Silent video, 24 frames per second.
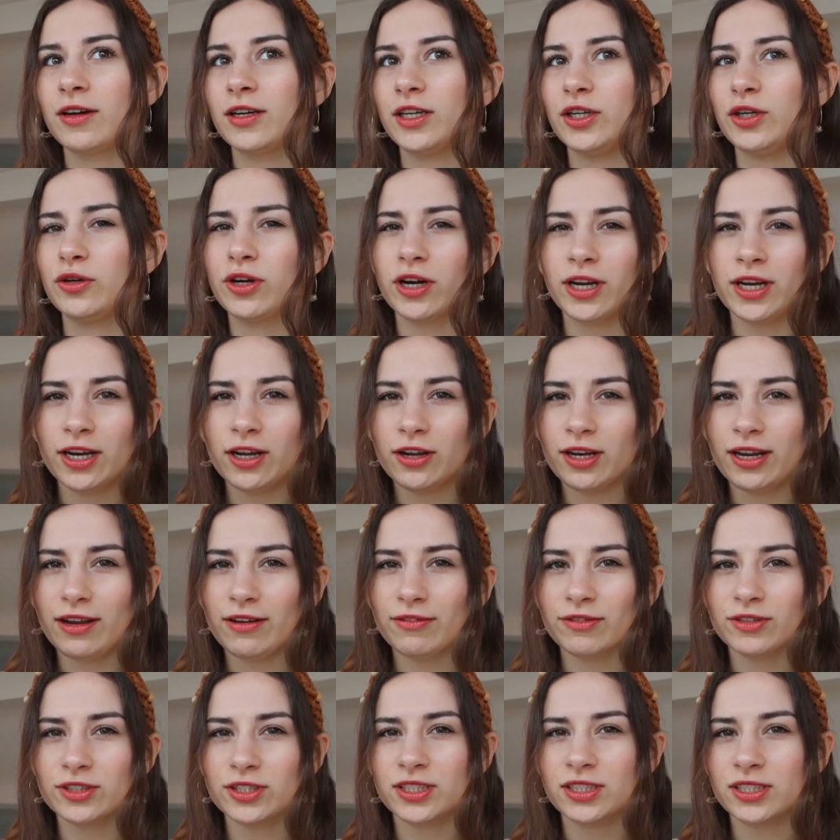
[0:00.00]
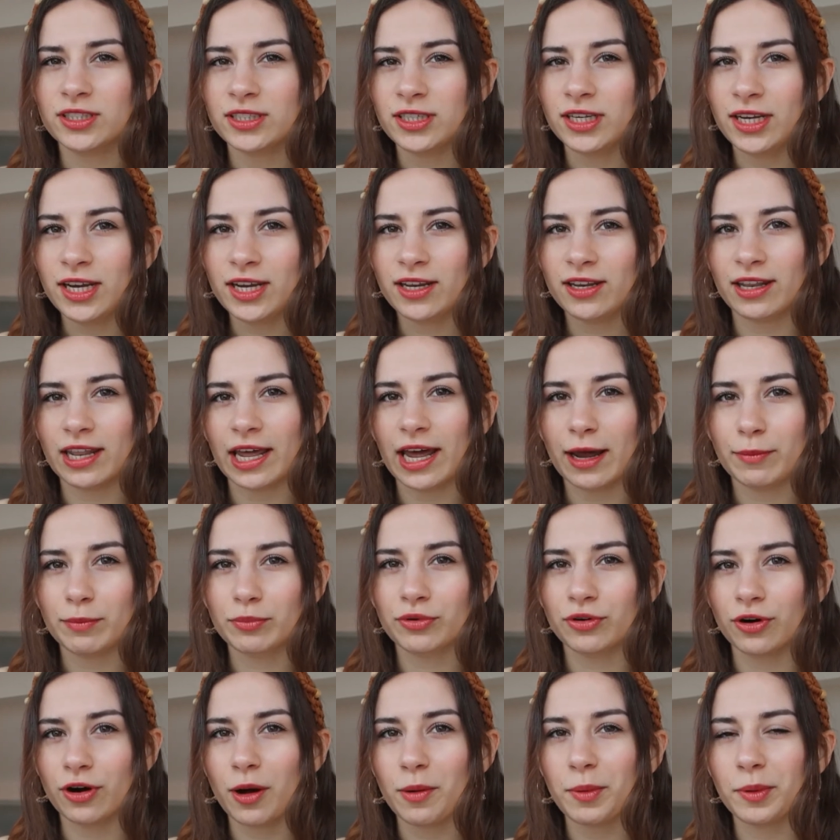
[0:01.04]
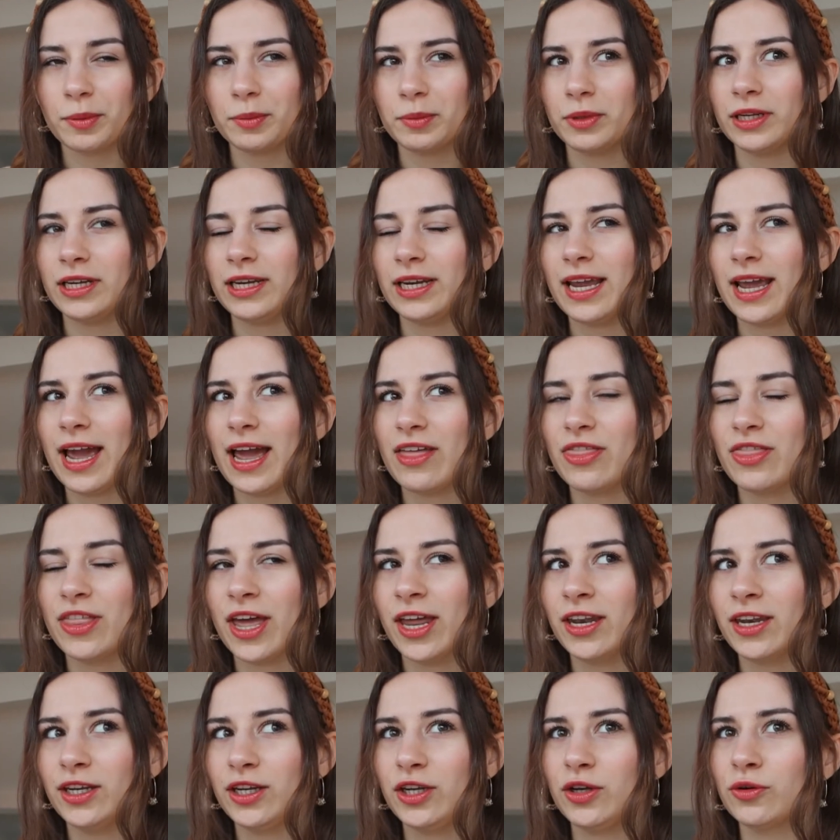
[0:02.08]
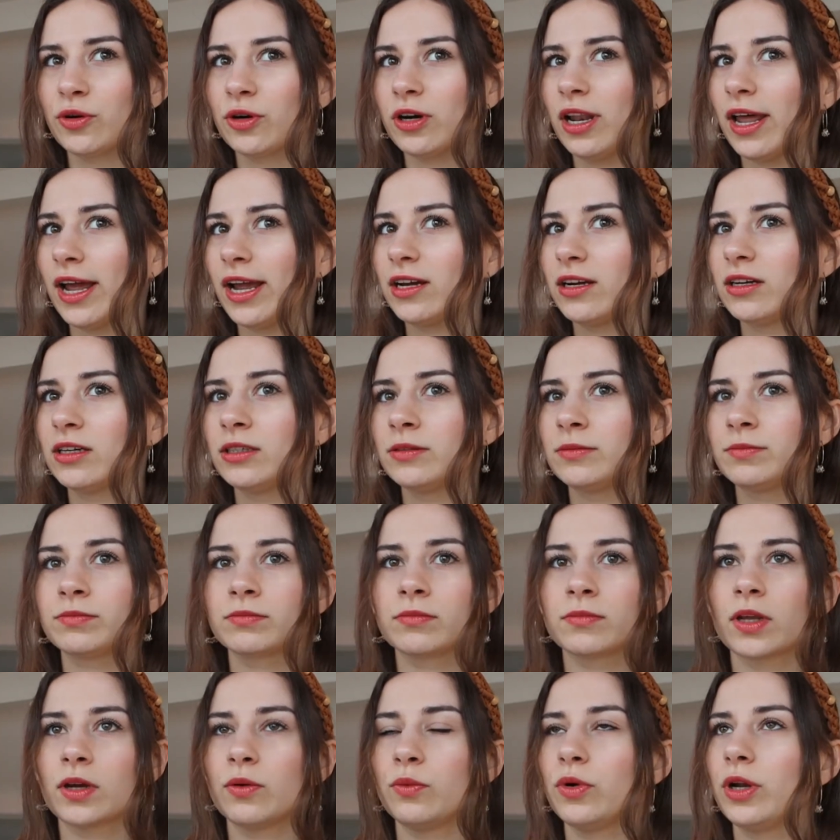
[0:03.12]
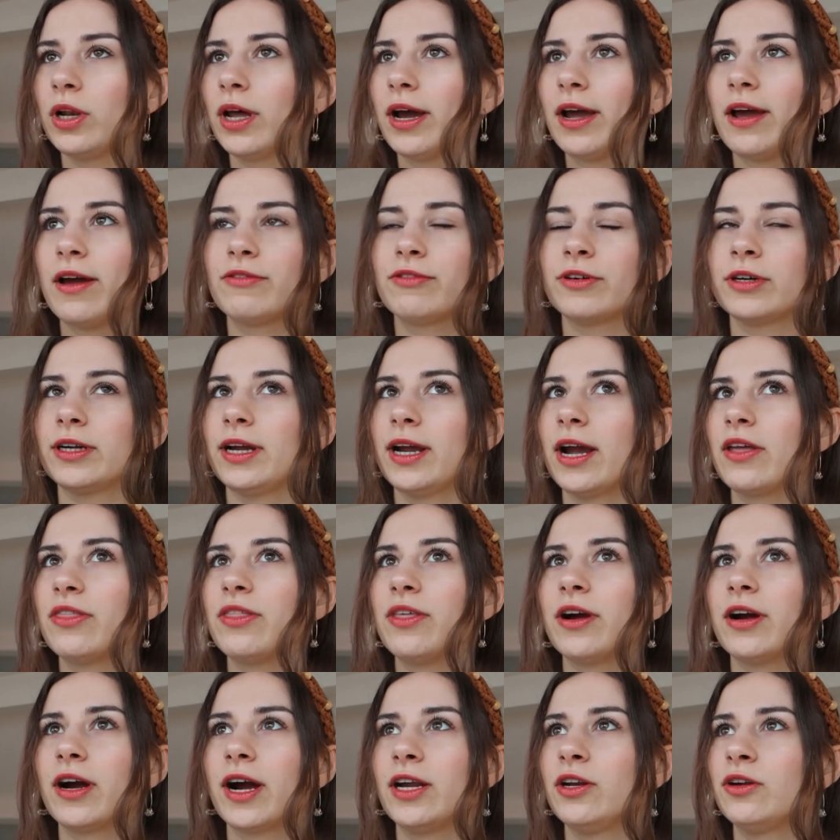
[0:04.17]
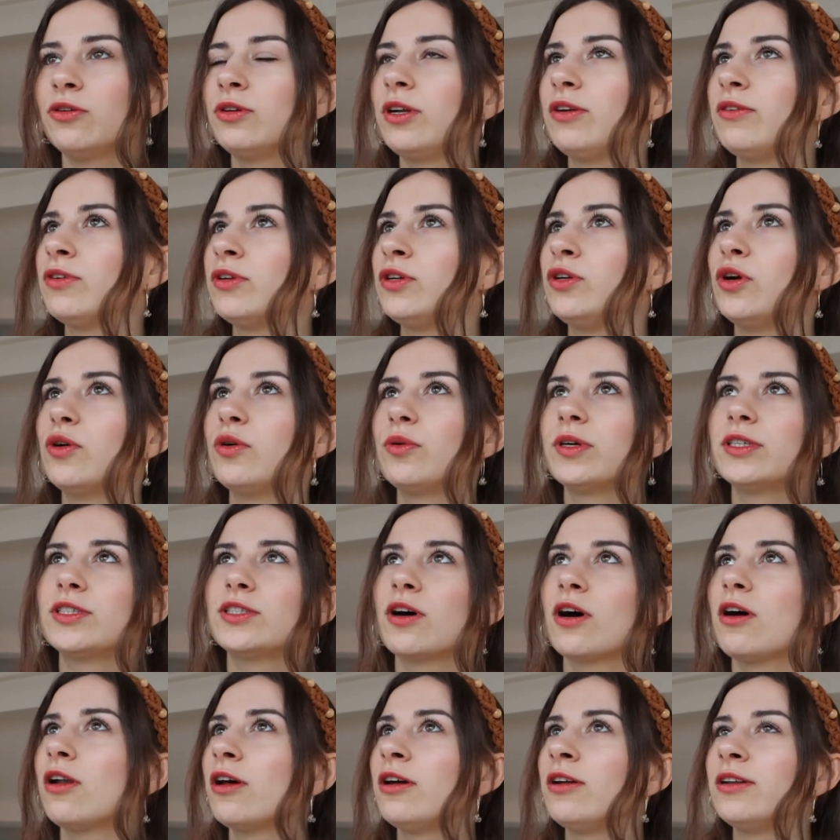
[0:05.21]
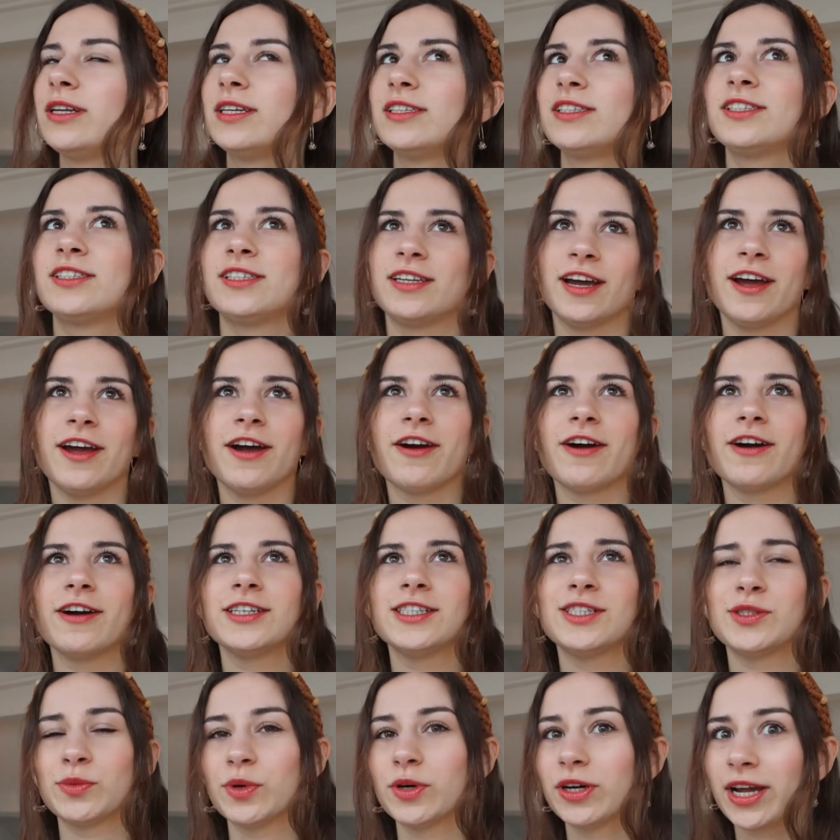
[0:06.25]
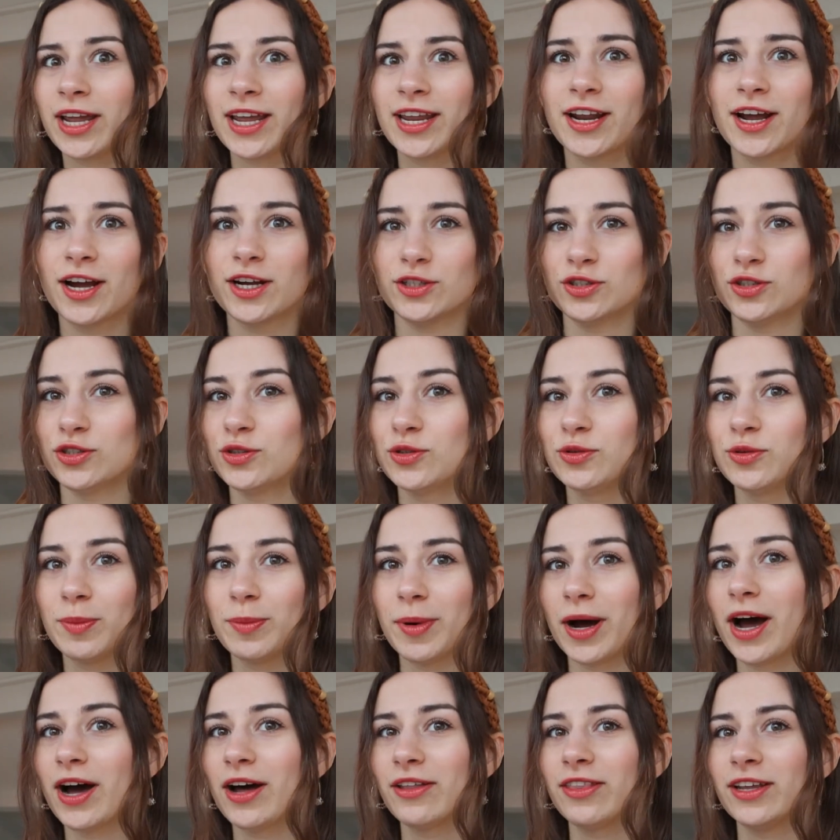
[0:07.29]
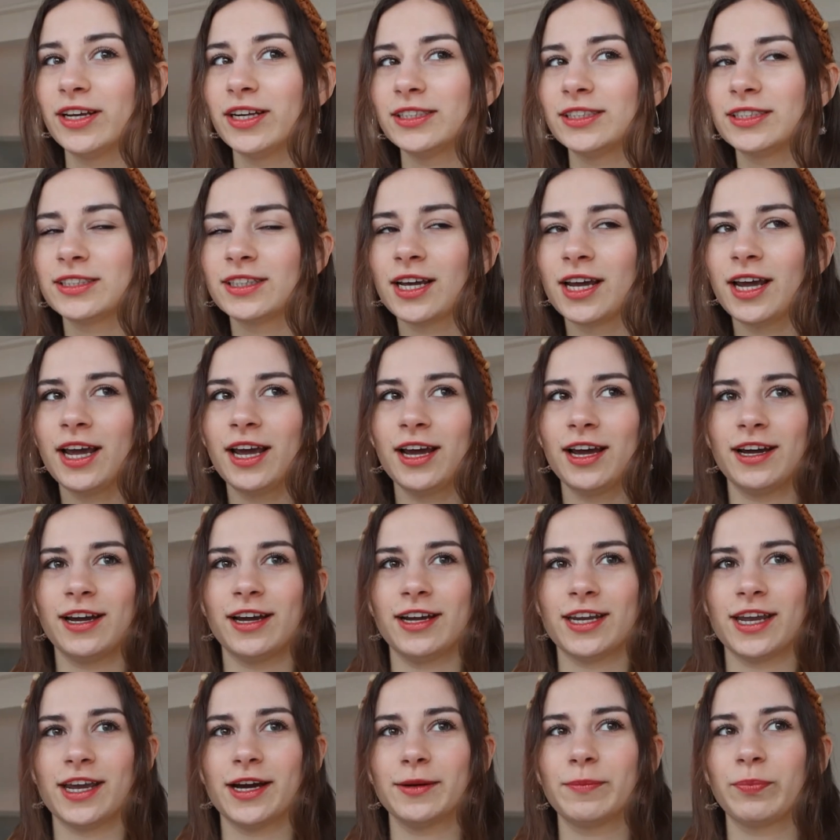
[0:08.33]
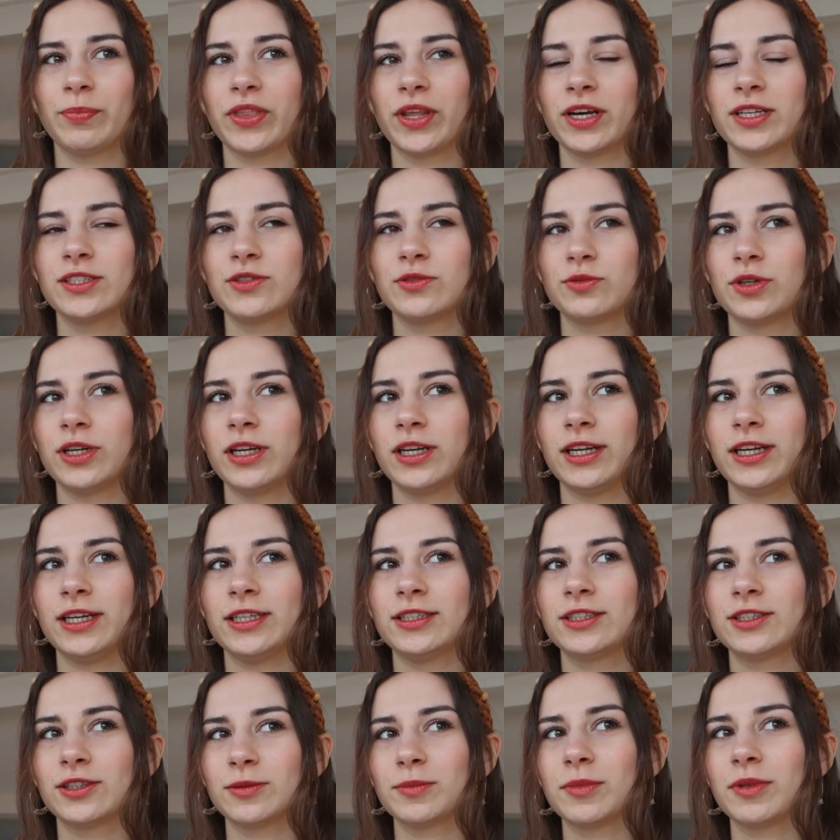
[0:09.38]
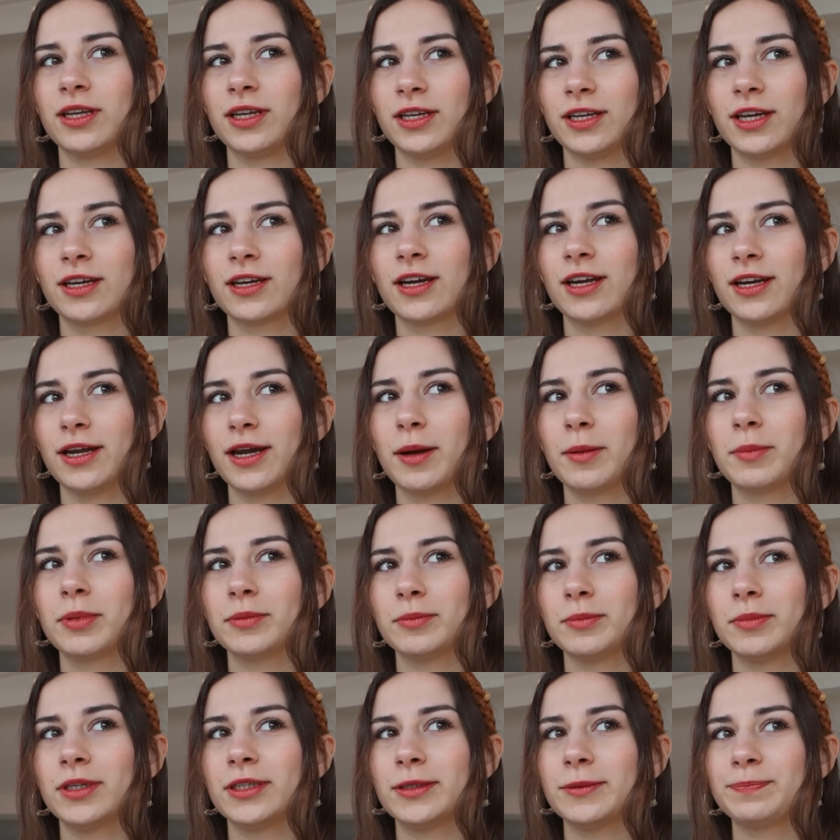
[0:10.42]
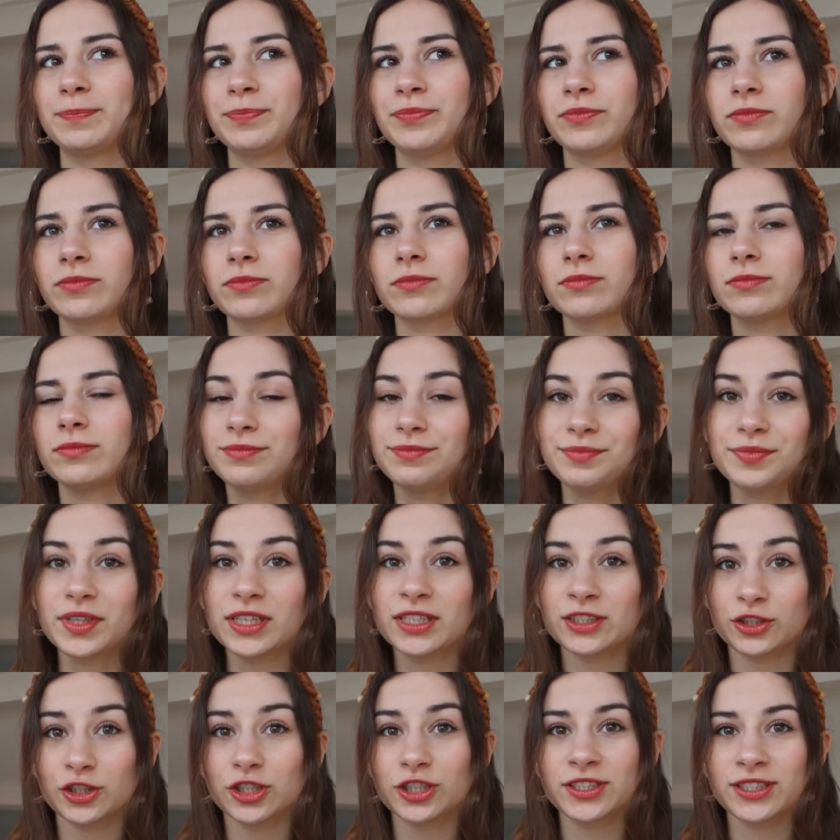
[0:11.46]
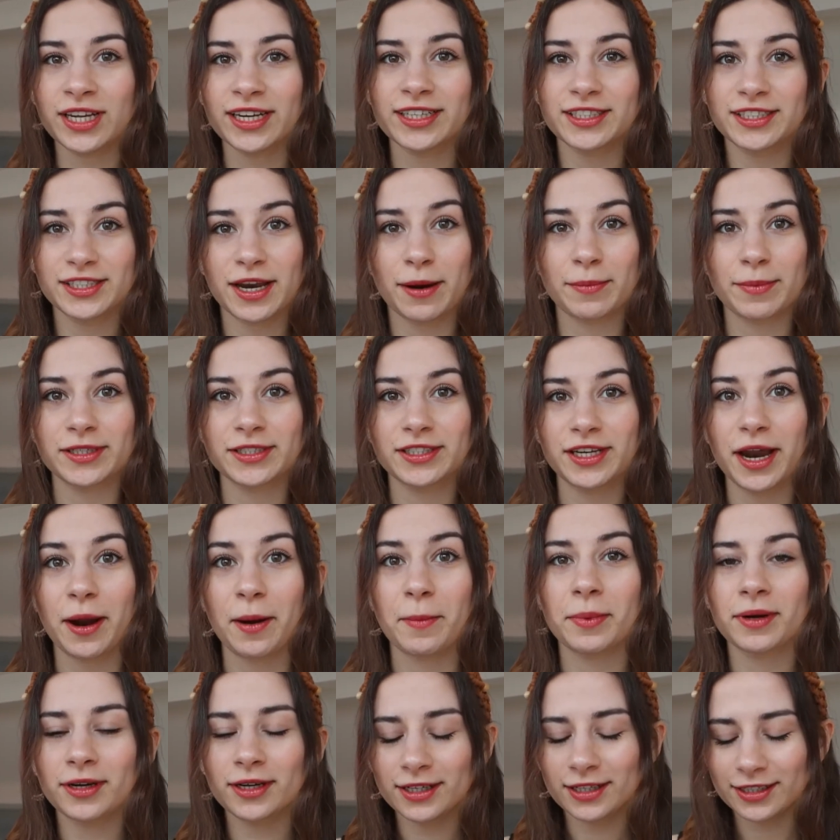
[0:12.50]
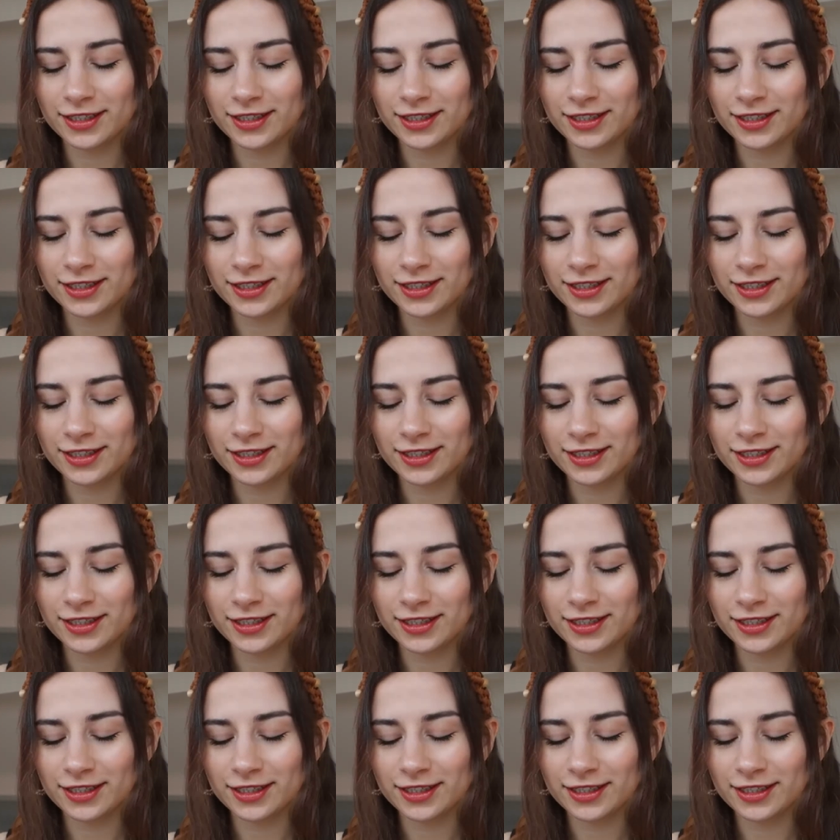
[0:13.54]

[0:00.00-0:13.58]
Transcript: you cannot even see that probably. And then you're like, will I ever get there? I don't even know what's all on this stairs. What can I do about this? And yeah, that's really something that can happen, but just take it step by step.